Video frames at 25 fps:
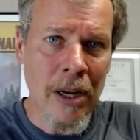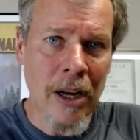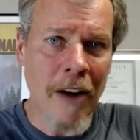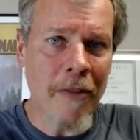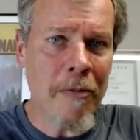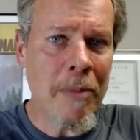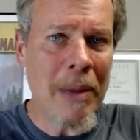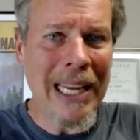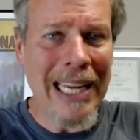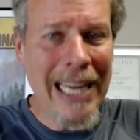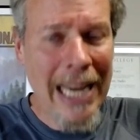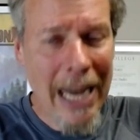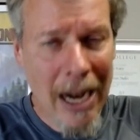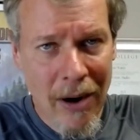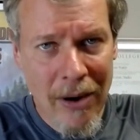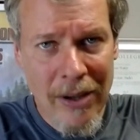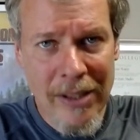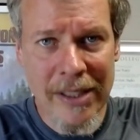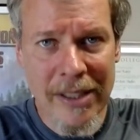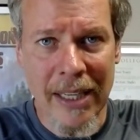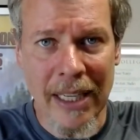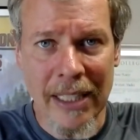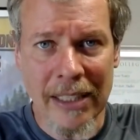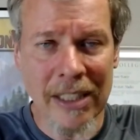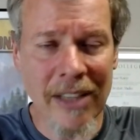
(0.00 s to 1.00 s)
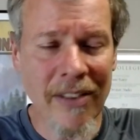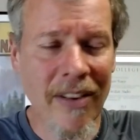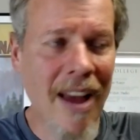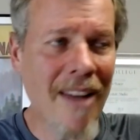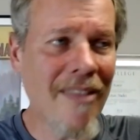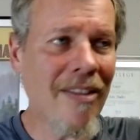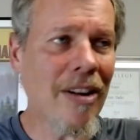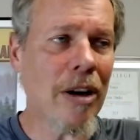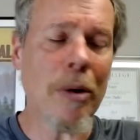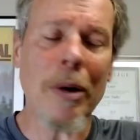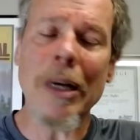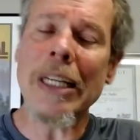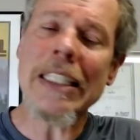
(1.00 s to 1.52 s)
of being heretics, of
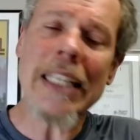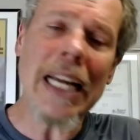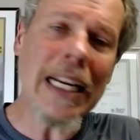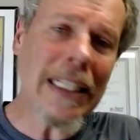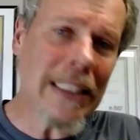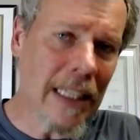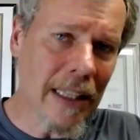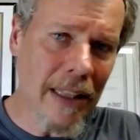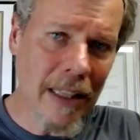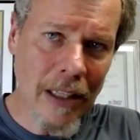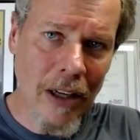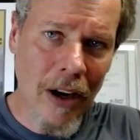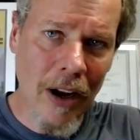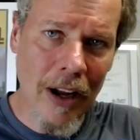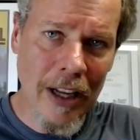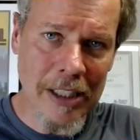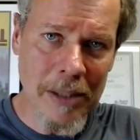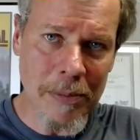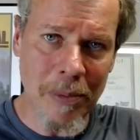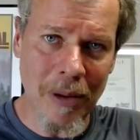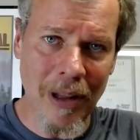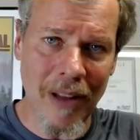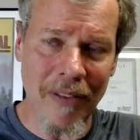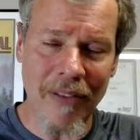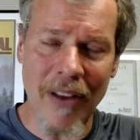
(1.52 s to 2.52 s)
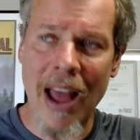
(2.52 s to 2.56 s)
having rejected the gospel,